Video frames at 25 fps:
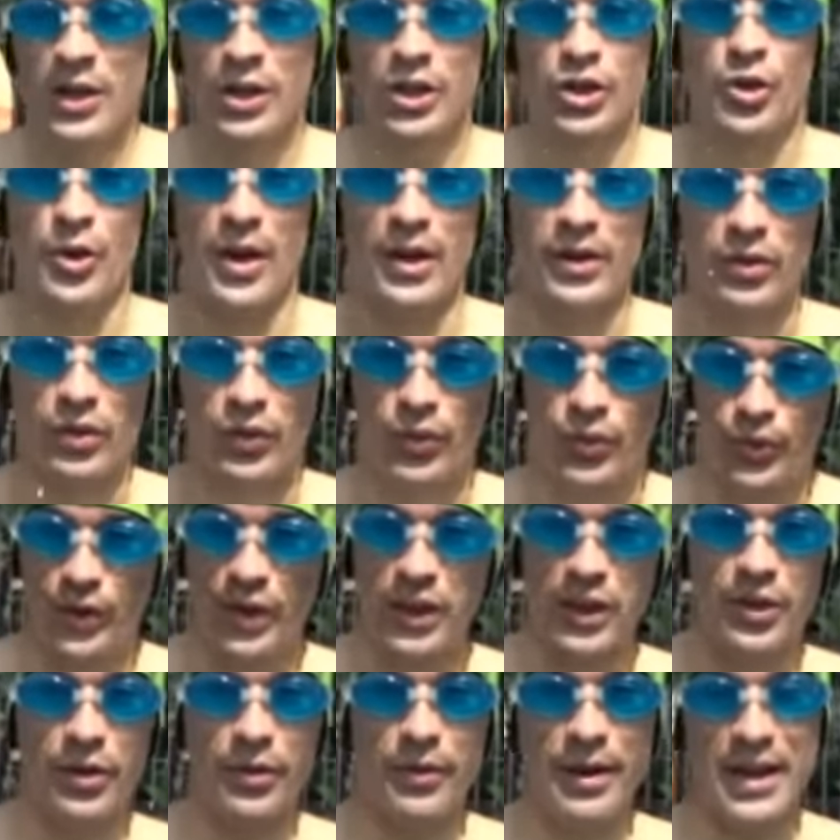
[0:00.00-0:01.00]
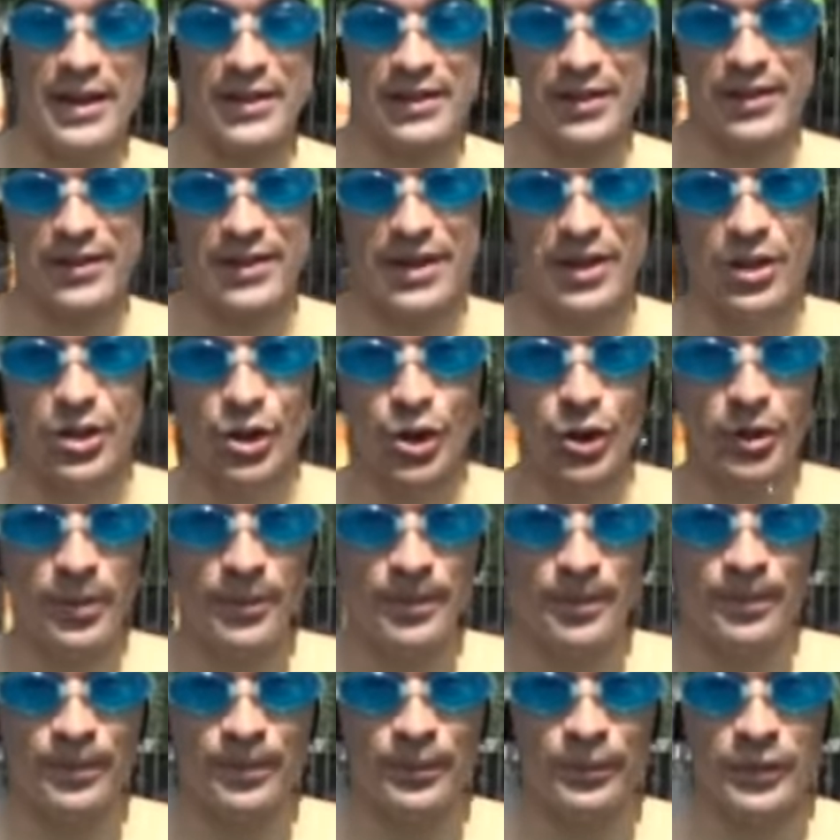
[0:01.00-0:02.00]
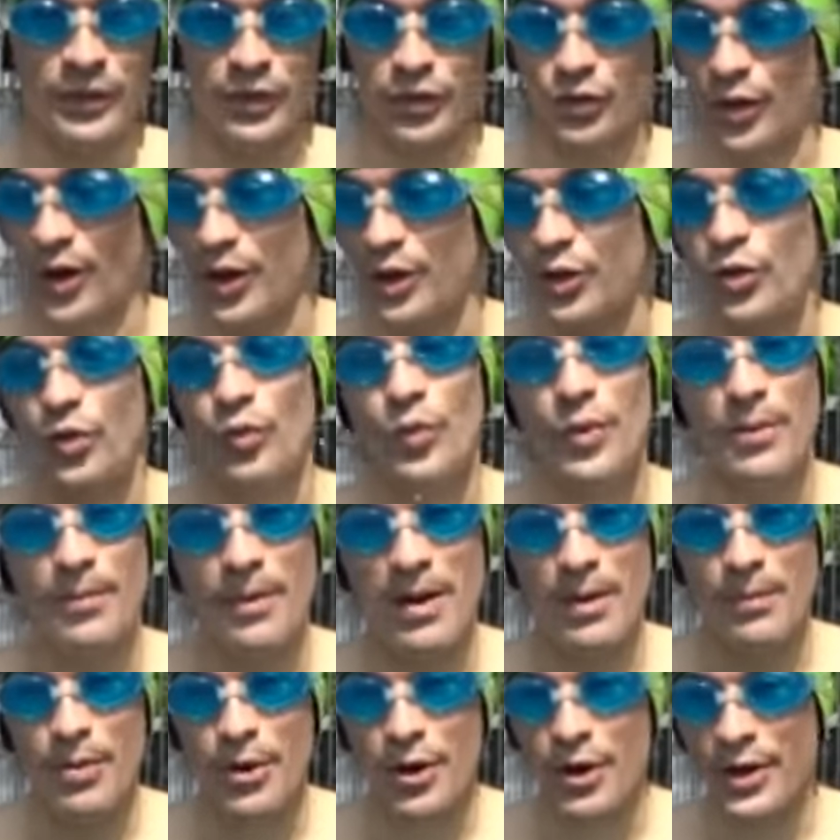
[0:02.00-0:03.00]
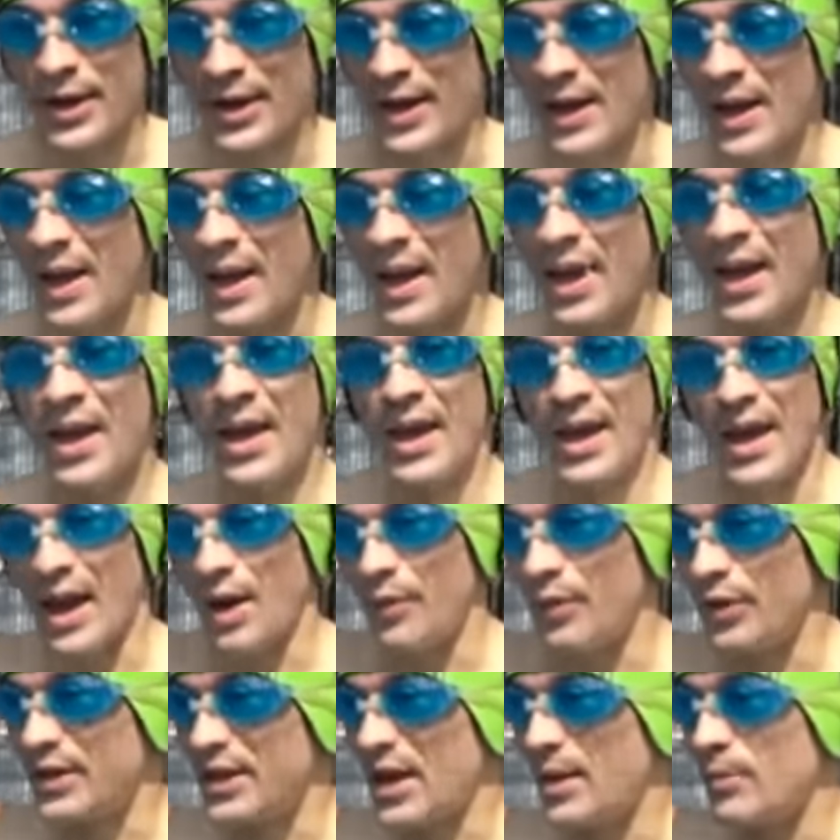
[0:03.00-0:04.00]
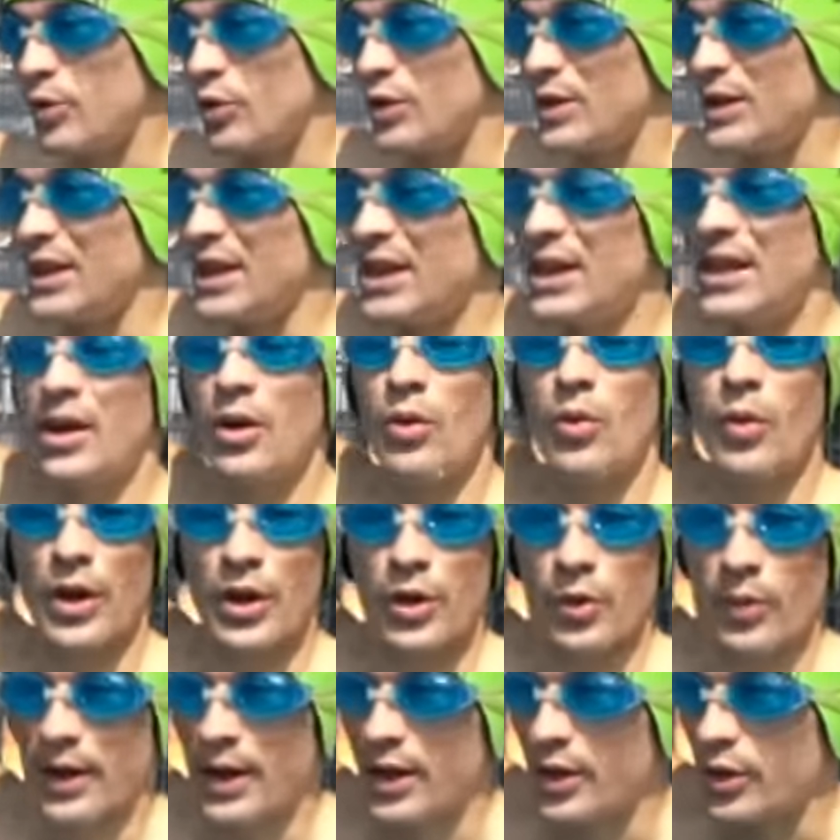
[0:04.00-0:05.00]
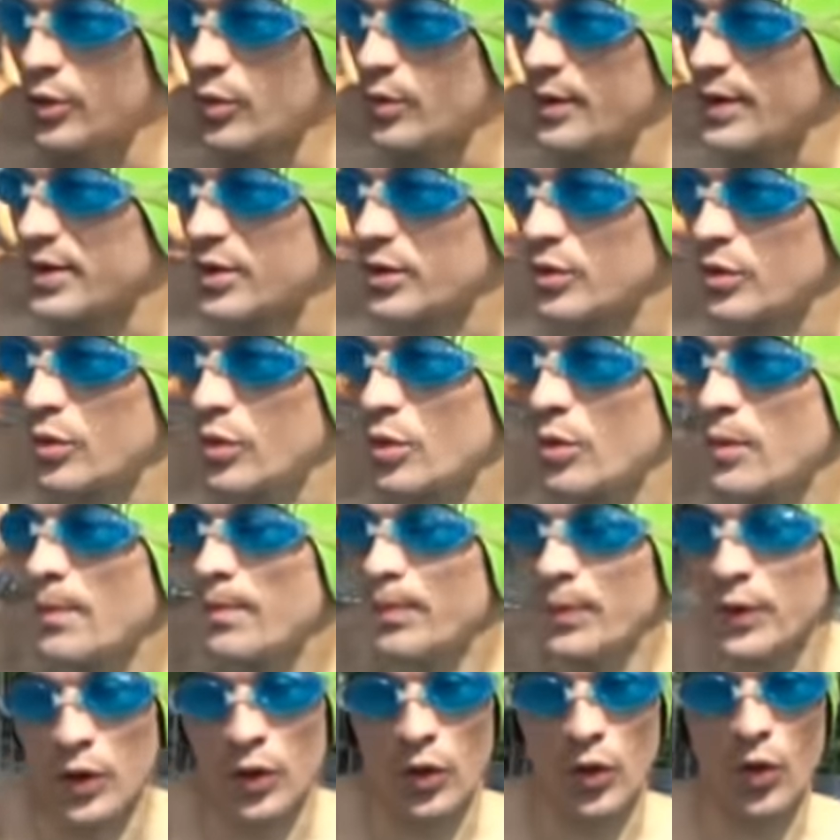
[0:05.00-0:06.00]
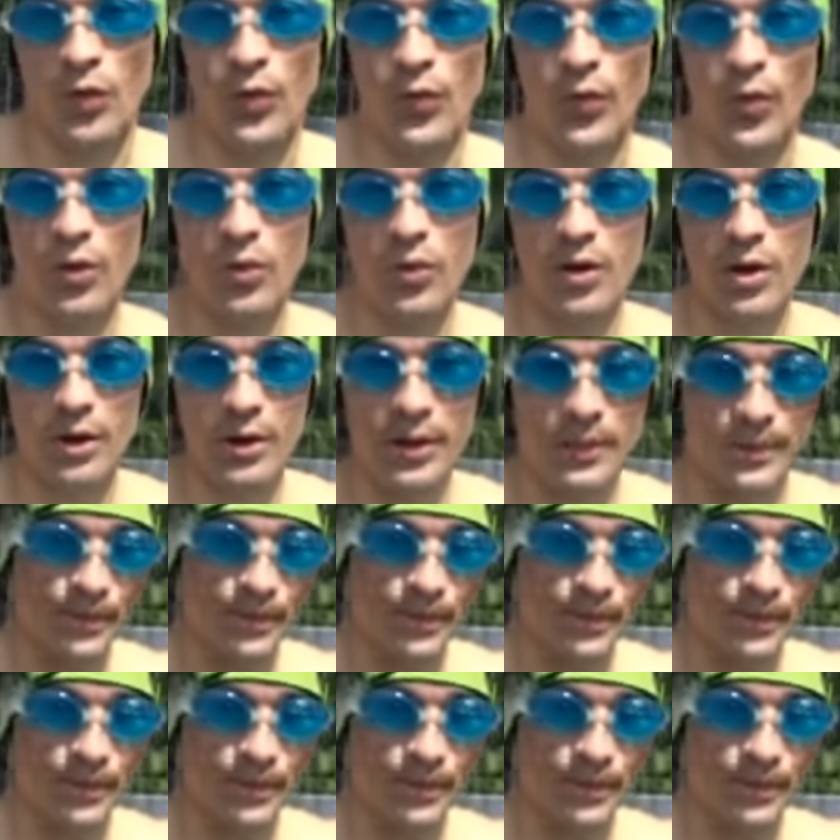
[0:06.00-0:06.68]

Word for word: Try to feel the right sensation, try to remember that every time you kick what you want to do is to go forward.